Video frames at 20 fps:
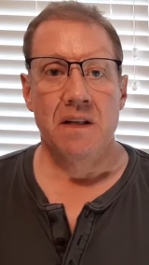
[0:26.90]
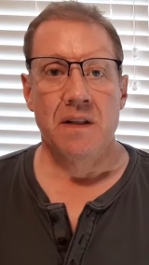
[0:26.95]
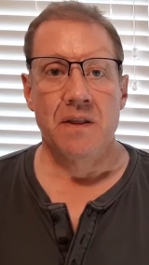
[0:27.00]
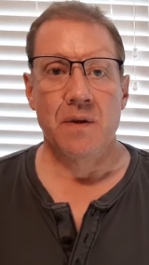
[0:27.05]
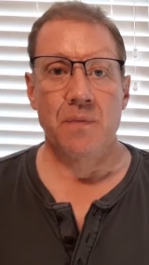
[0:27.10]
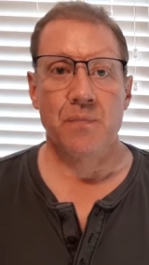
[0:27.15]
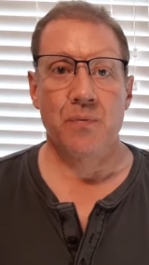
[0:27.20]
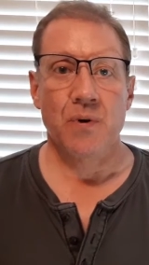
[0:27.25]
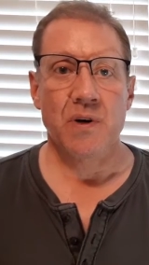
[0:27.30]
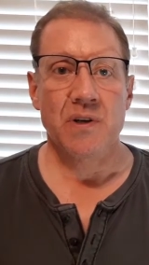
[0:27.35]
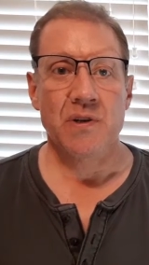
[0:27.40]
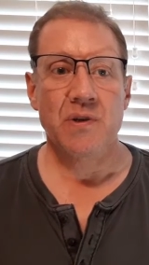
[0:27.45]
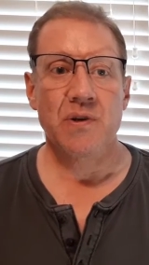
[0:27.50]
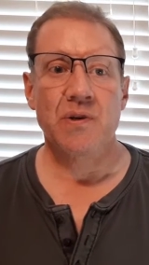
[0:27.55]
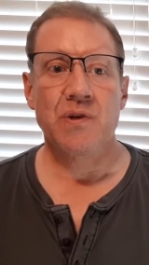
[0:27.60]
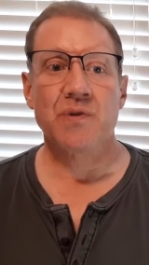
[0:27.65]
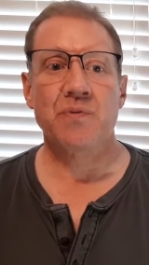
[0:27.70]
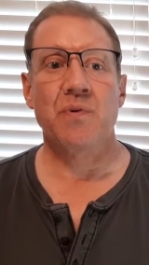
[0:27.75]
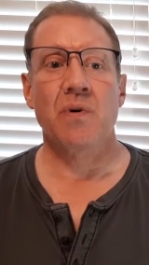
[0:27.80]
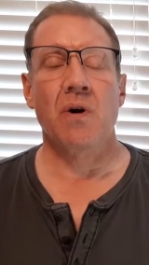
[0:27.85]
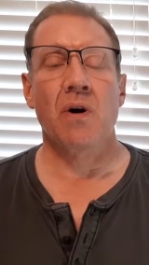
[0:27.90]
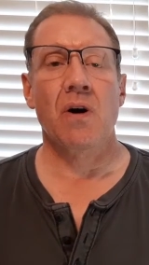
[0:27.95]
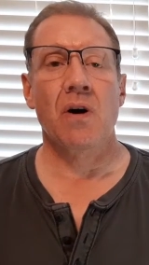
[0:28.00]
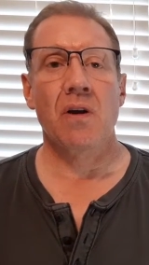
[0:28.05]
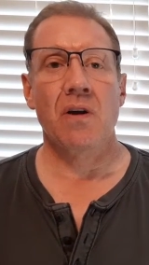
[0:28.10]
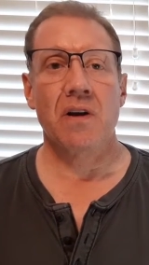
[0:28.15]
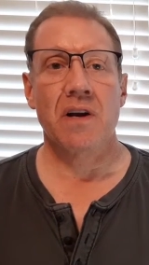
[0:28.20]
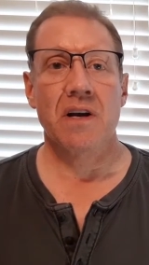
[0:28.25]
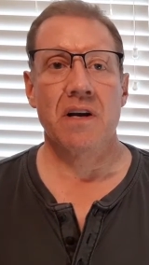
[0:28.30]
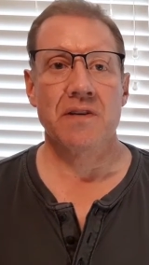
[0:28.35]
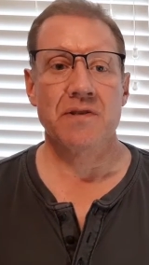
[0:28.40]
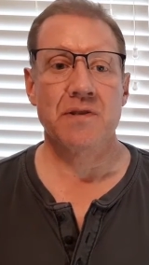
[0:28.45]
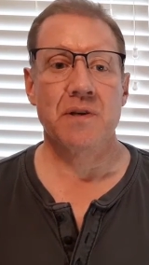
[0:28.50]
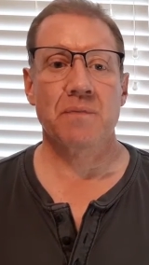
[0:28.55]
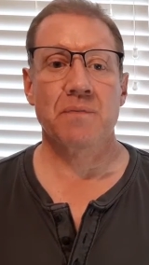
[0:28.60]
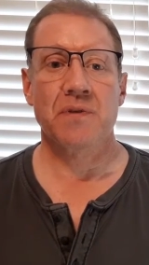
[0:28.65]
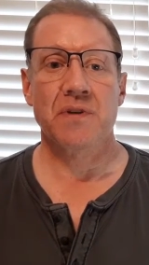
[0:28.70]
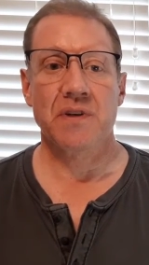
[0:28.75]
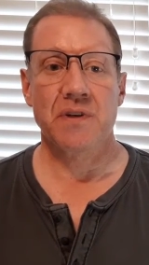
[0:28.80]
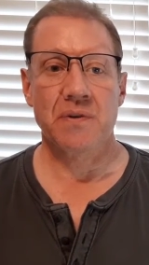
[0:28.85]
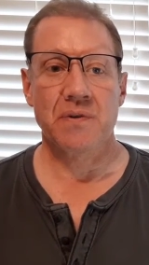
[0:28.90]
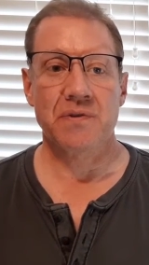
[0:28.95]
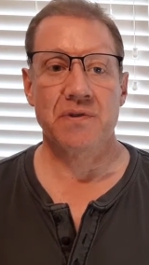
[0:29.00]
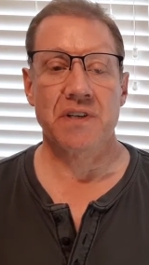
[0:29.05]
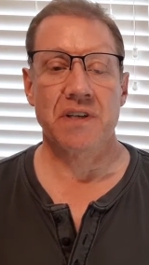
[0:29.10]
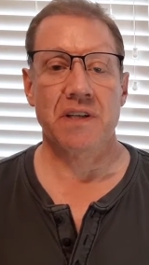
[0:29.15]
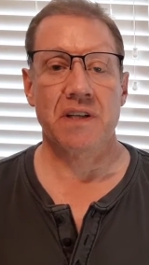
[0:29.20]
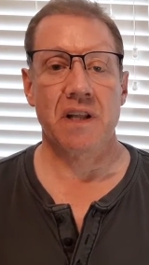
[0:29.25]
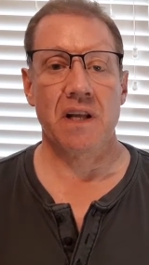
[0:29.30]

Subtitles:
The printers we're all accustomed to using,